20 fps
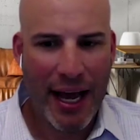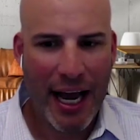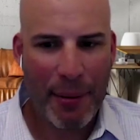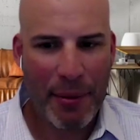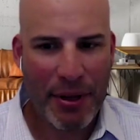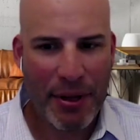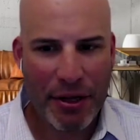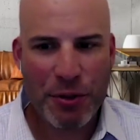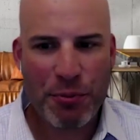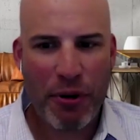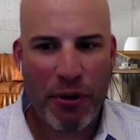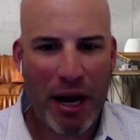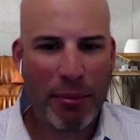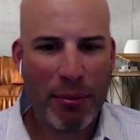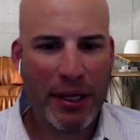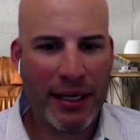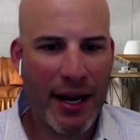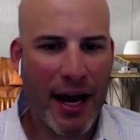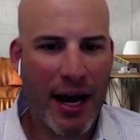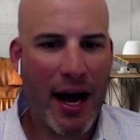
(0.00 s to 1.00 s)
I mean, there's
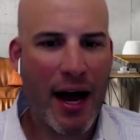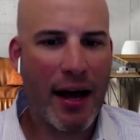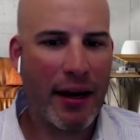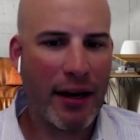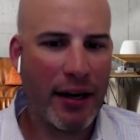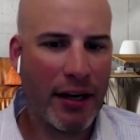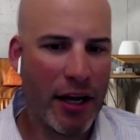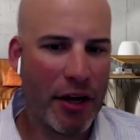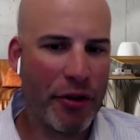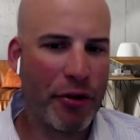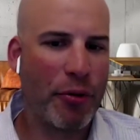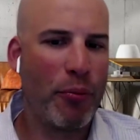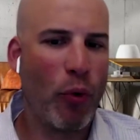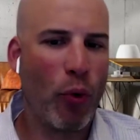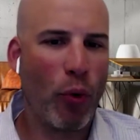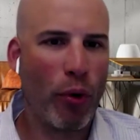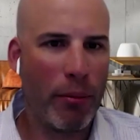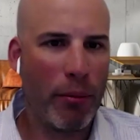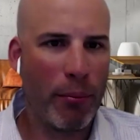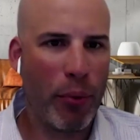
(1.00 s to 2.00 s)
probably not another
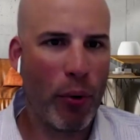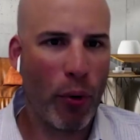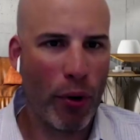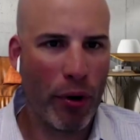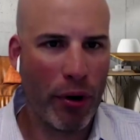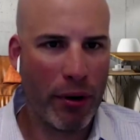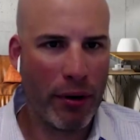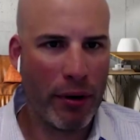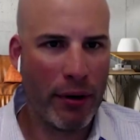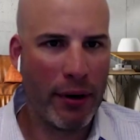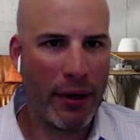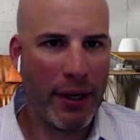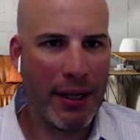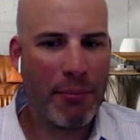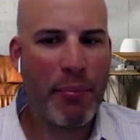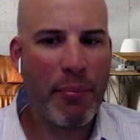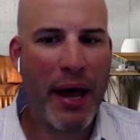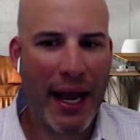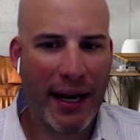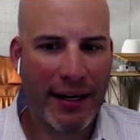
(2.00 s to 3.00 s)
more important
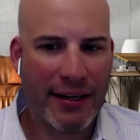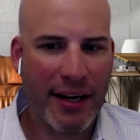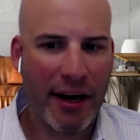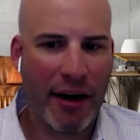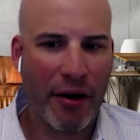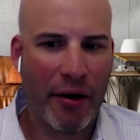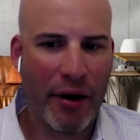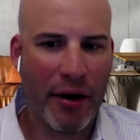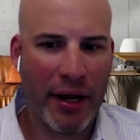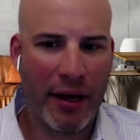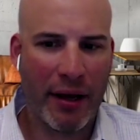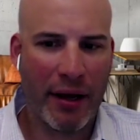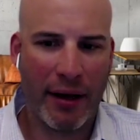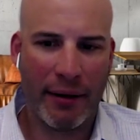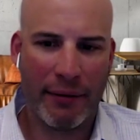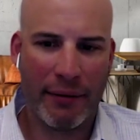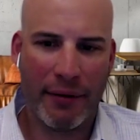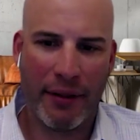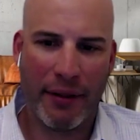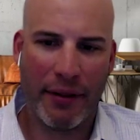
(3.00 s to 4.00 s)
impact area